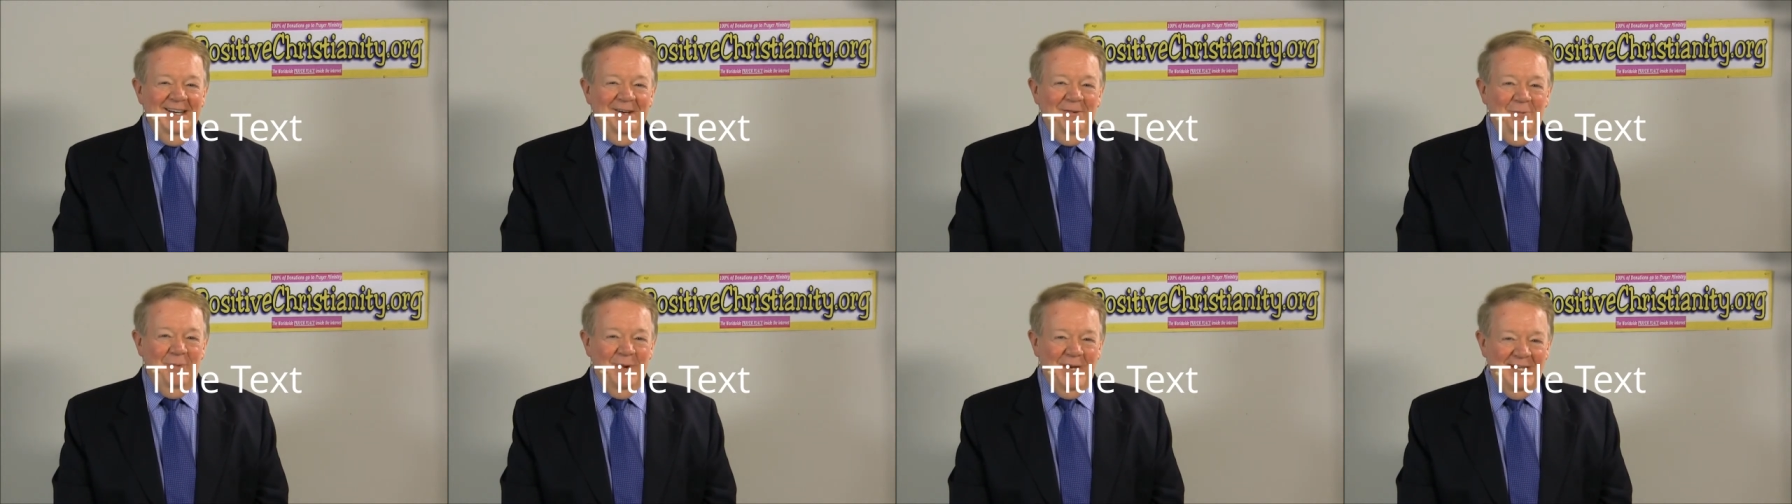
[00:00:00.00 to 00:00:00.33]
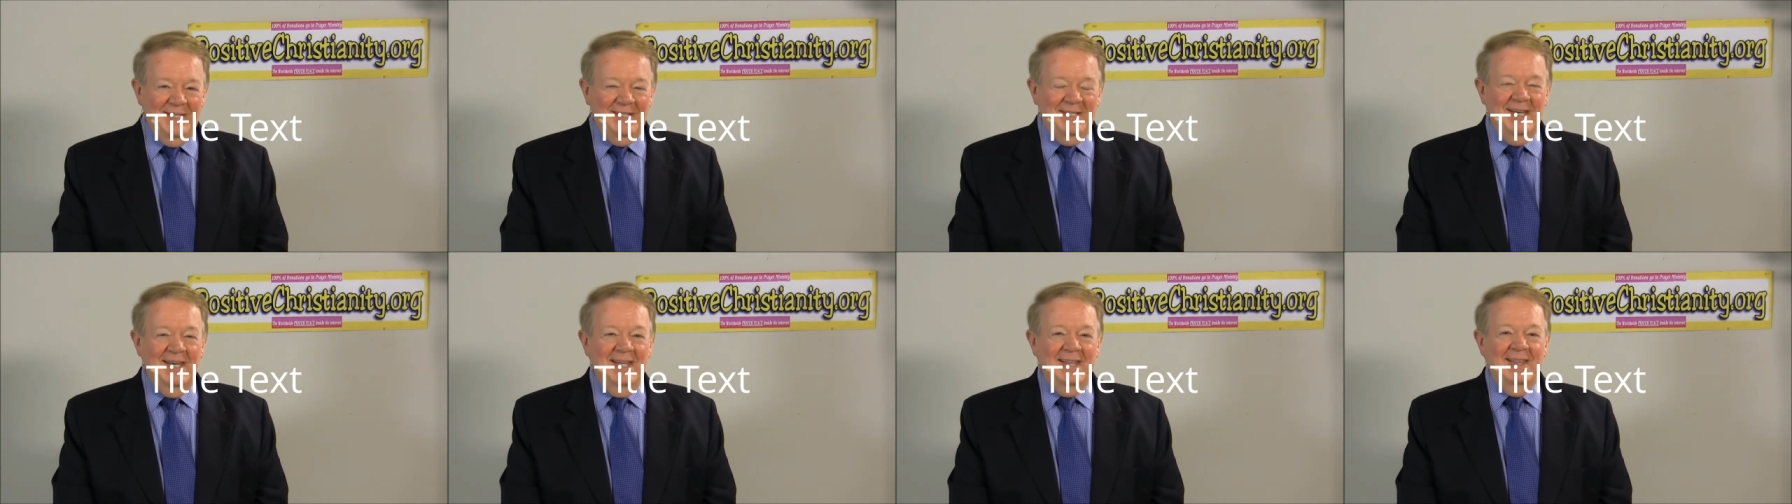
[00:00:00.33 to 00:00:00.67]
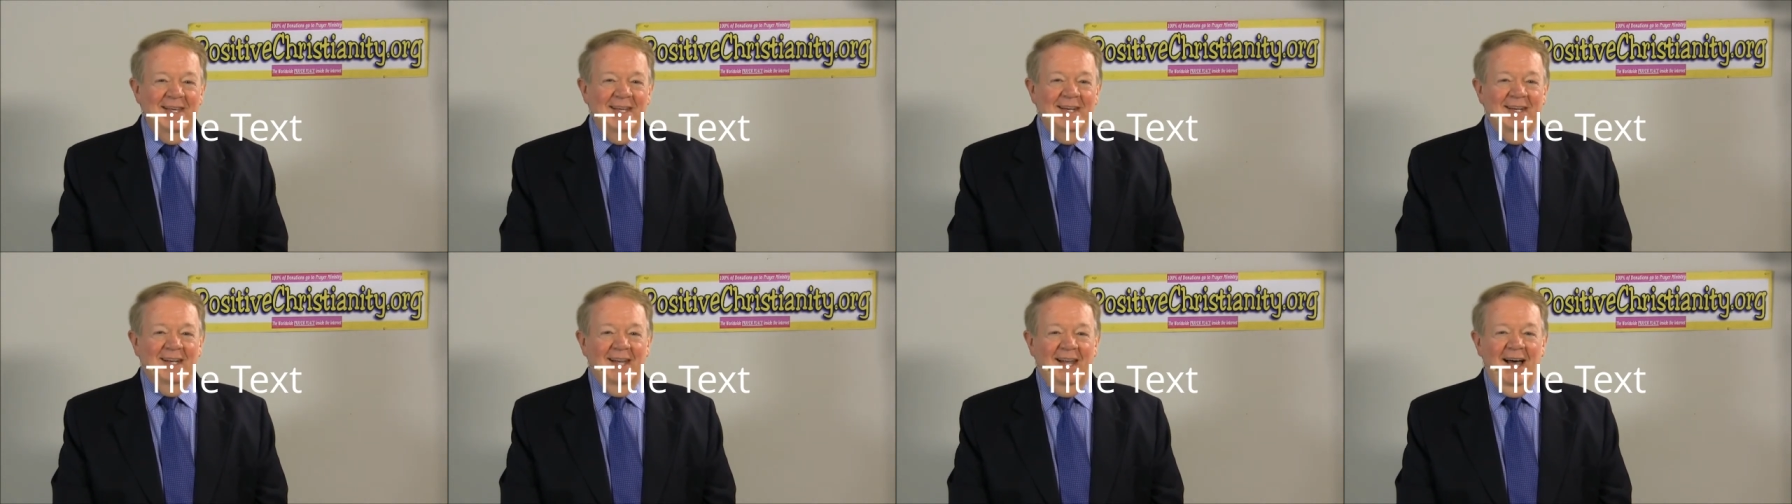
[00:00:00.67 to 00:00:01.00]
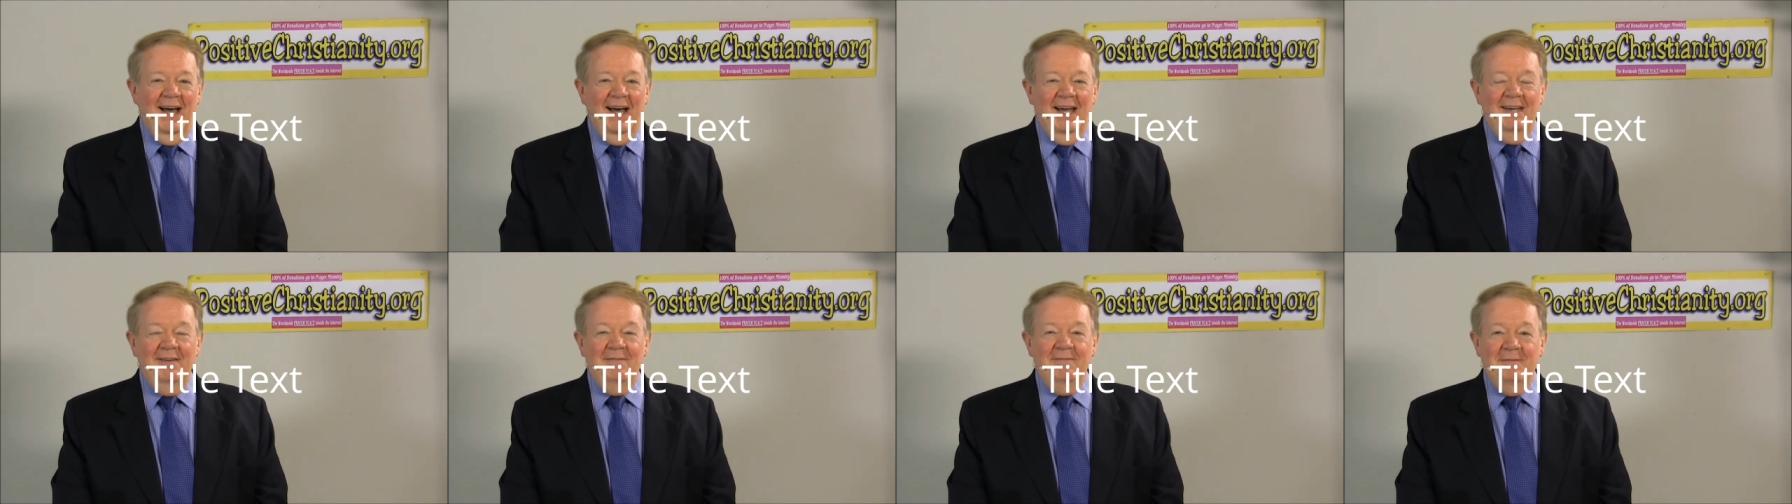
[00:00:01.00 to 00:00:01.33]
we see that
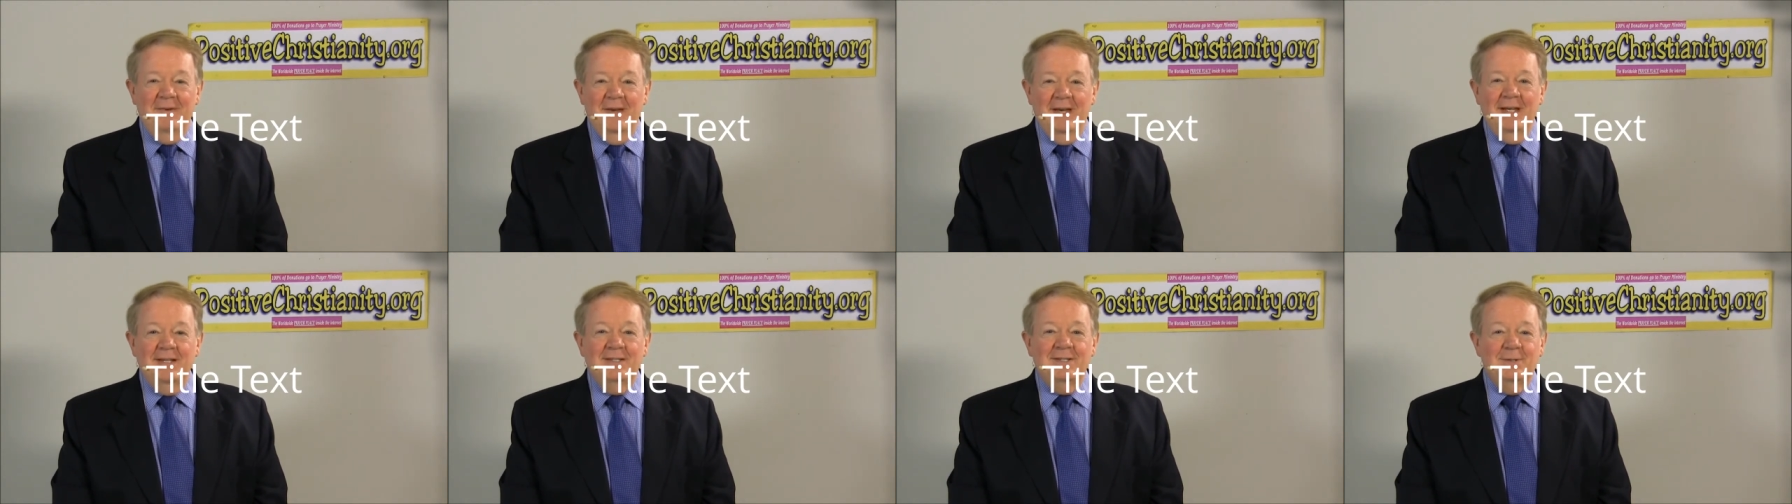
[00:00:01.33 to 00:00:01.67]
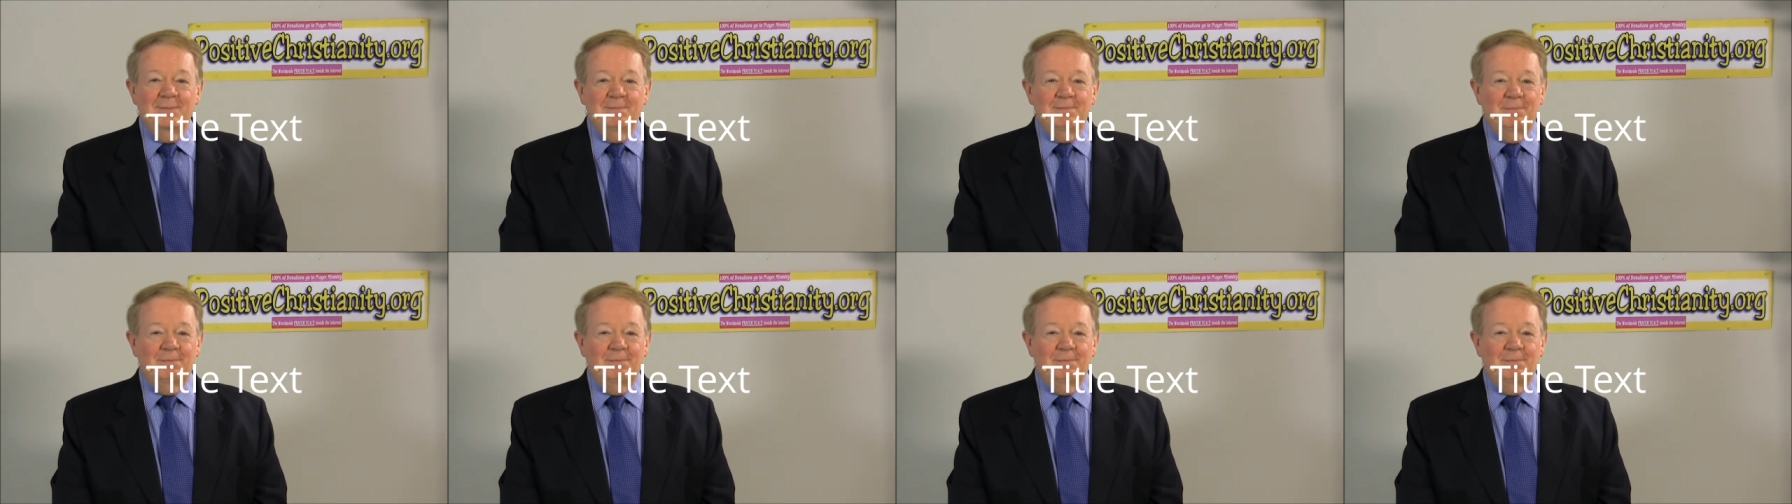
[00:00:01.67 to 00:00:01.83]
life is